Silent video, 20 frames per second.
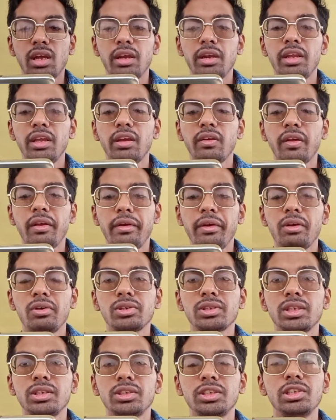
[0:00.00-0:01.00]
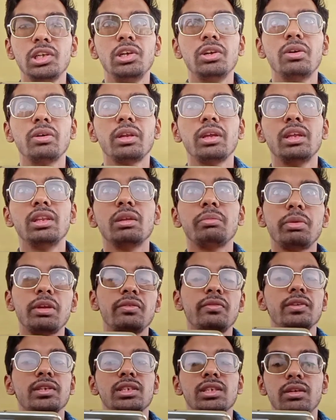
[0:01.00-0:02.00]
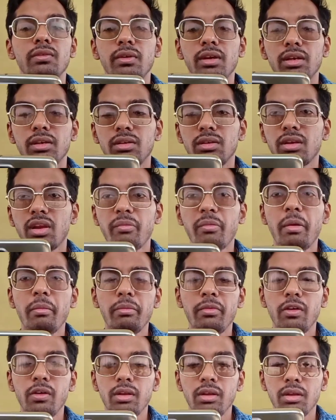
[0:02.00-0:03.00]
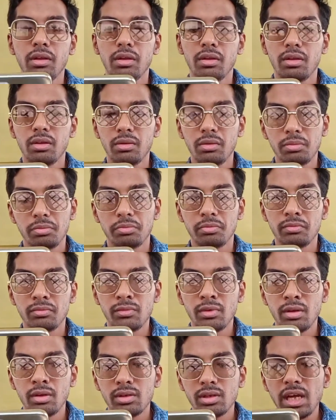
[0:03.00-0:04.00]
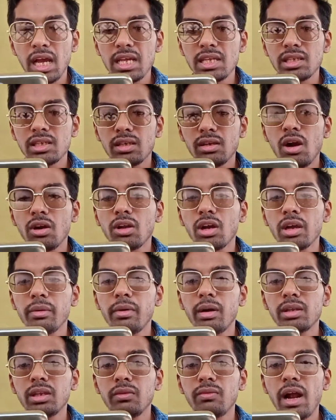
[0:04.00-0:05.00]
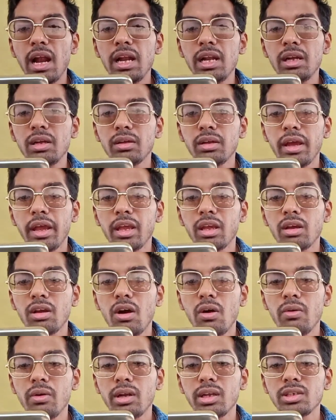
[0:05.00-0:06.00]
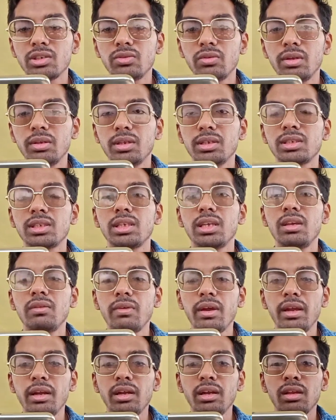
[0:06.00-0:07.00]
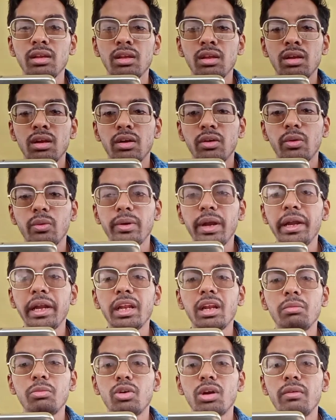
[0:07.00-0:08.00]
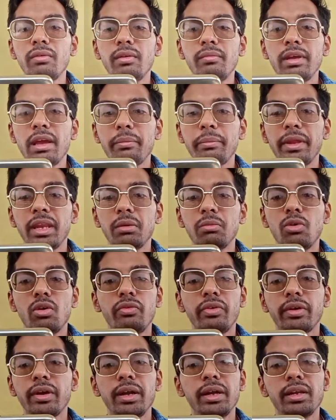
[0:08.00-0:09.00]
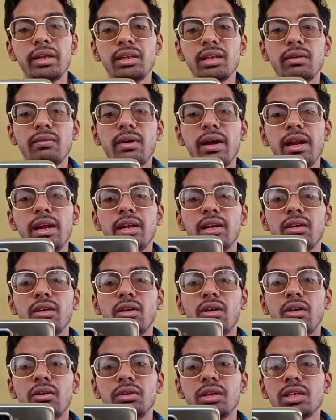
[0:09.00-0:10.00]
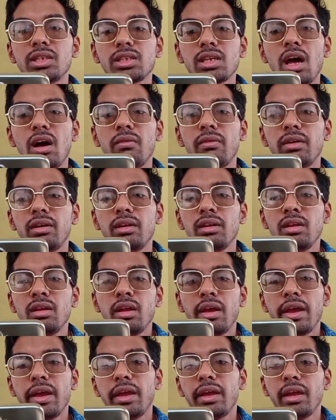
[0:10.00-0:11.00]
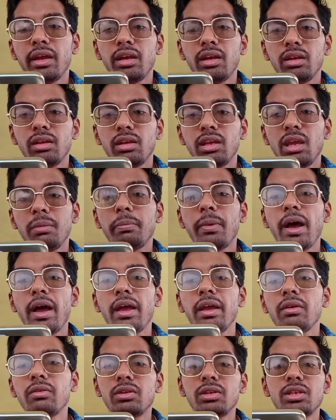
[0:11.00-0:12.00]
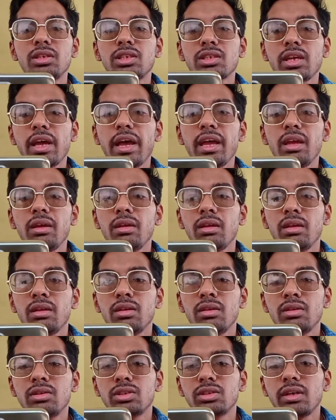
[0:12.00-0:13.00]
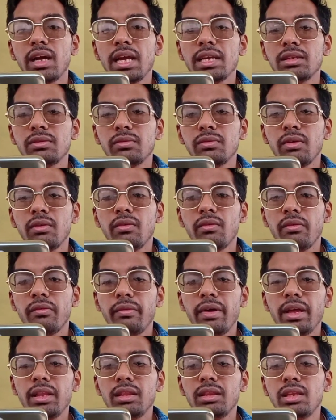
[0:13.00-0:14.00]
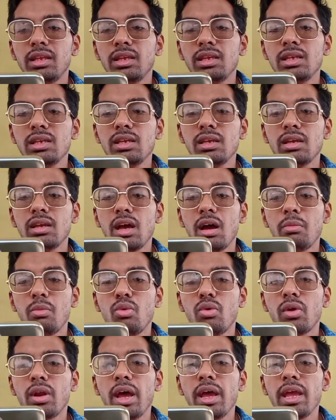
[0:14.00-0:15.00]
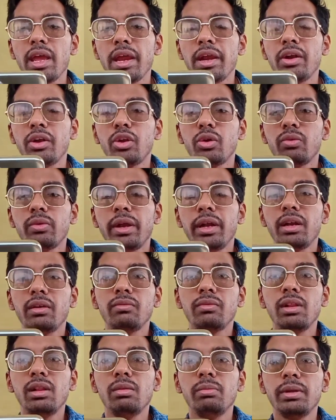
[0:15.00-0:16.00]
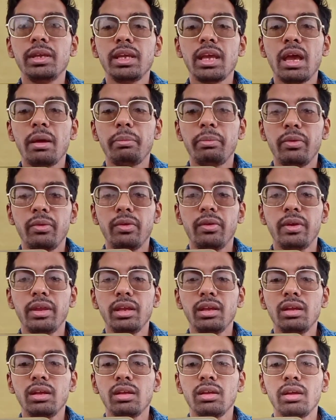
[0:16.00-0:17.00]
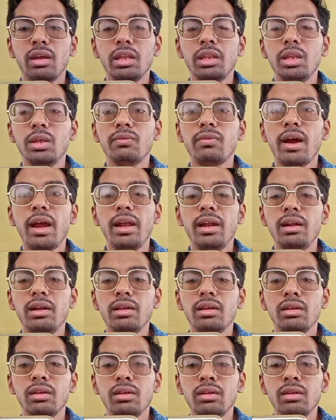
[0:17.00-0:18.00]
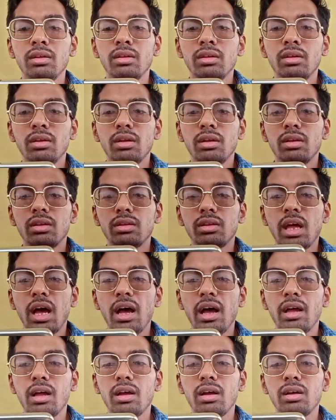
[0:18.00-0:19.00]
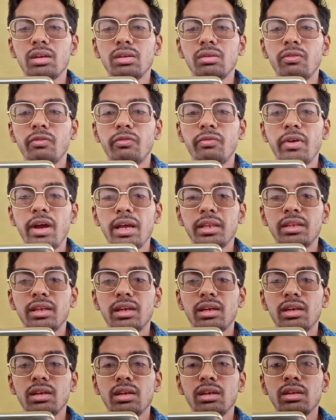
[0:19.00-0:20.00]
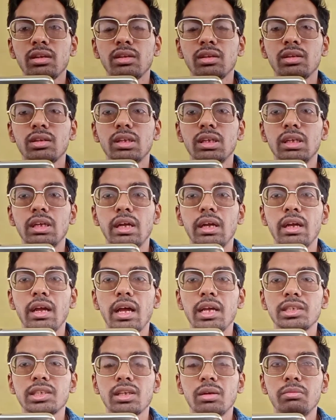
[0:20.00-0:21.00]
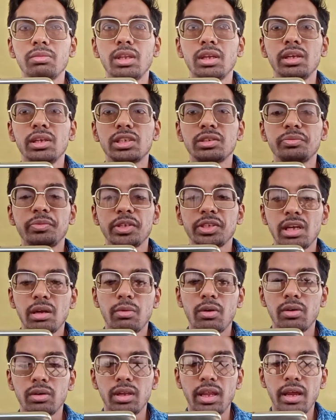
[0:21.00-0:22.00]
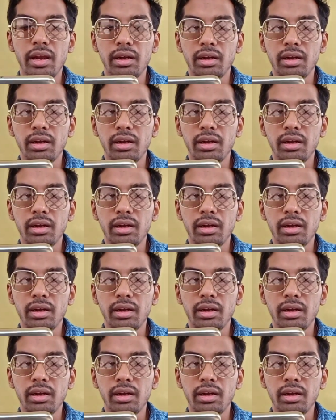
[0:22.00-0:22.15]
shiny Kanidos and Shieldon in the previous event. Remember guys, not talking about the wild encounters during this event, Tyrunt and Amaura will be appearing more frequently in the wild on this hour, and keep eye on the sky. So guys, when the Amaura and Tyrunt will be appearing in the wild, the weather has something special about